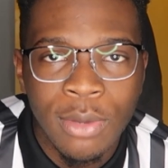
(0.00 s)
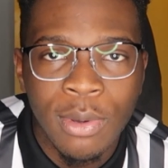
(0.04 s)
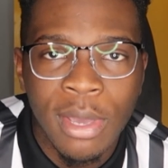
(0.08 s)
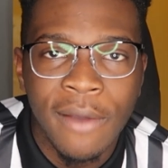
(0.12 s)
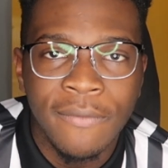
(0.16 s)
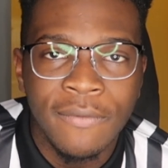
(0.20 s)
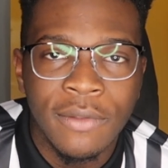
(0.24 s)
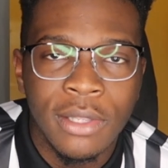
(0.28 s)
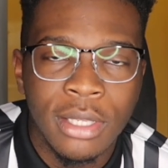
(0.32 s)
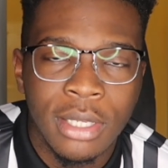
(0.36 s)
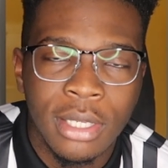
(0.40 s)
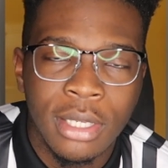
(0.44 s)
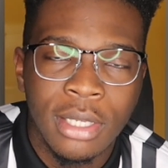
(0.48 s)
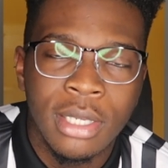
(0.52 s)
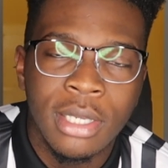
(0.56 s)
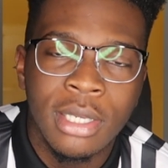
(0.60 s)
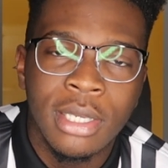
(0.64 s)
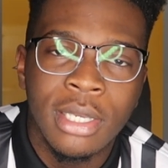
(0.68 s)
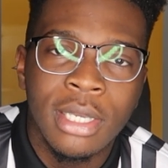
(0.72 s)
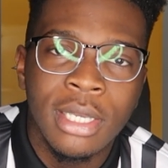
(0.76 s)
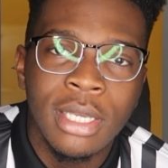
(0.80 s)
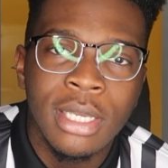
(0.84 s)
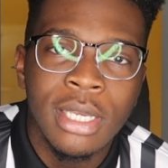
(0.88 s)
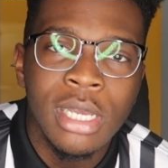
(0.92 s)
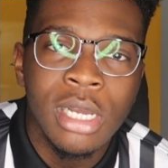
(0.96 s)
You have
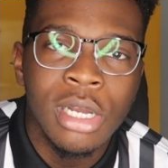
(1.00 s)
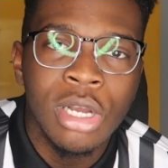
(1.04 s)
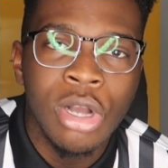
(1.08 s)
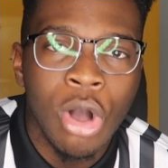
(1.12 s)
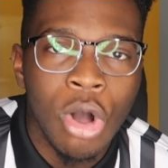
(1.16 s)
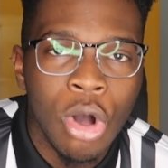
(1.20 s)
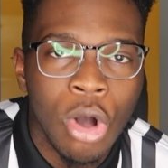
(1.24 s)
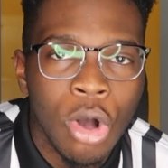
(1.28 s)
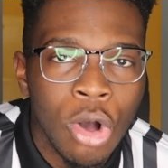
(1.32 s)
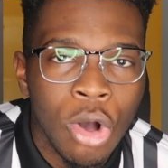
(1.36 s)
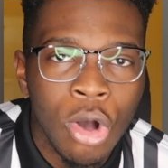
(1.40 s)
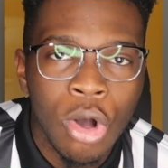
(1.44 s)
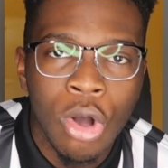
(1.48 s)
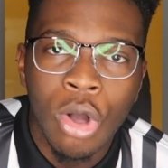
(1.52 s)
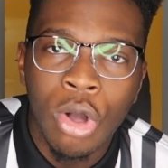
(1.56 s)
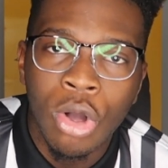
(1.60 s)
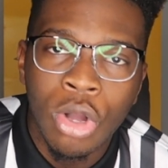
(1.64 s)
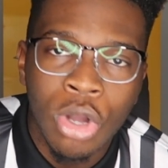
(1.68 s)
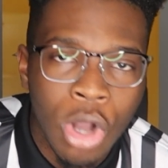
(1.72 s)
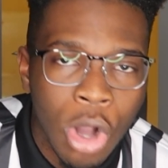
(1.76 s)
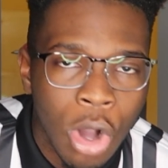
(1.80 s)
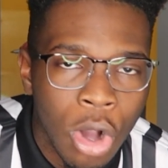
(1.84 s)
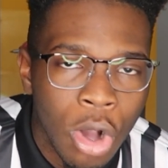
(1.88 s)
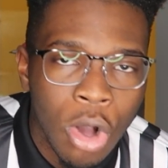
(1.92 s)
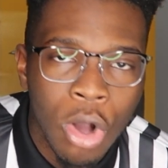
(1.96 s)
to
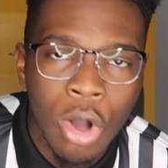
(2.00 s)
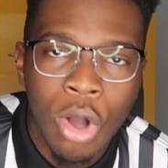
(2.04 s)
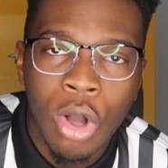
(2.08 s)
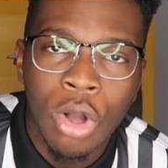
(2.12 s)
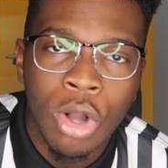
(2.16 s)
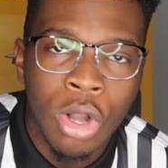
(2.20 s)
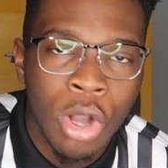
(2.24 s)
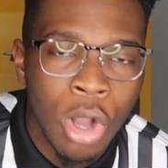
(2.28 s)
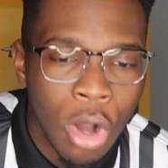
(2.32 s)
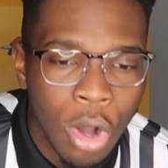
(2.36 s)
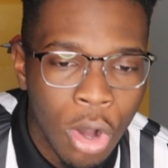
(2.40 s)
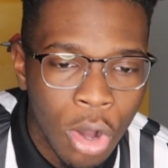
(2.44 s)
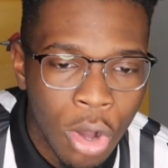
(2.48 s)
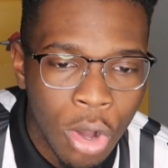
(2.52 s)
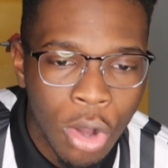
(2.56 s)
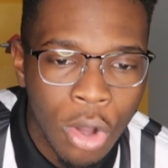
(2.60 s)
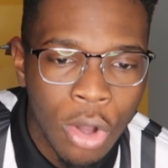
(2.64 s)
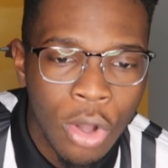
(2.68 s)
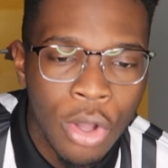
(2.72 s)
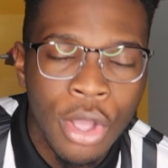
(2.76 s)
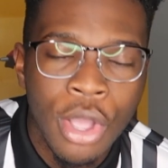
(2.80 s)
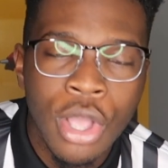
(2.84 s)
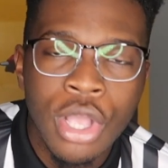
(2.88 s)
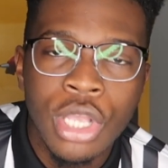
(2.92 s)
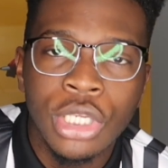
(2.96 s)

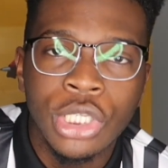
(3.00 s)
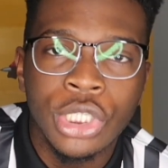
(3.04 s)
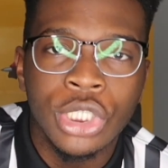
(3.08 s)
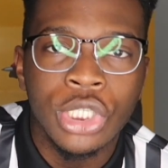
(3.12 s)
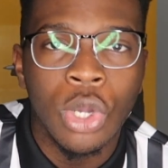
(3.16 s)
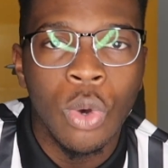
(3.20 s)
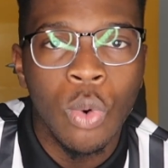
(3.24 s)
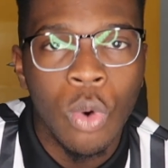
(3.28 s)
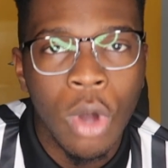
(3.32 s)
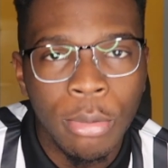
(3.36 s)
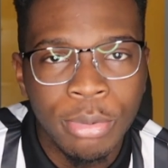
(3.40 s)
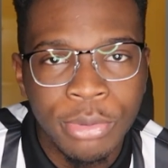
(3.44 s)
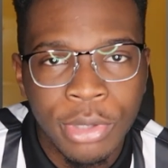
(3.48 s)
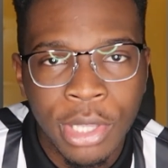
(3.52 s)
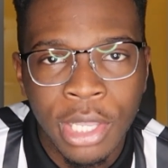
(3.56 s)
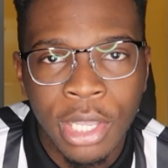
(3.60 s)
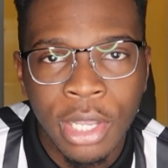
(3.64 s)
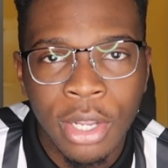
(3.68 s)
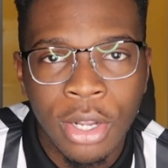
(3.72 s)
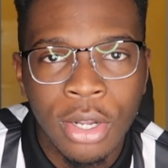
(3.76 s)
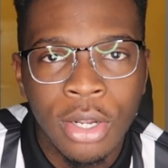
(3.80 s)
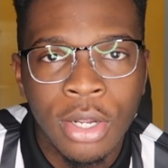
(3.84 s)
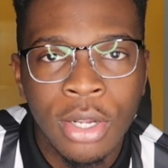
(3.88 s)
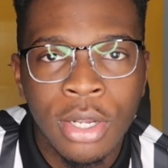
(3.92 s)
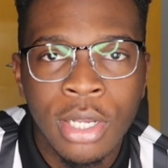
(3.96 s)
call, show up
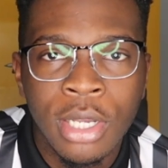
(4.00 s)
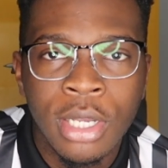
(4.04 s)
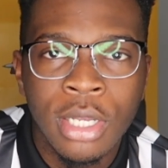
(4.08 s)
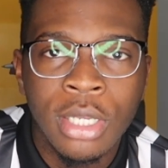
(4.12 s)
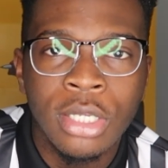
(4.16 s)
there,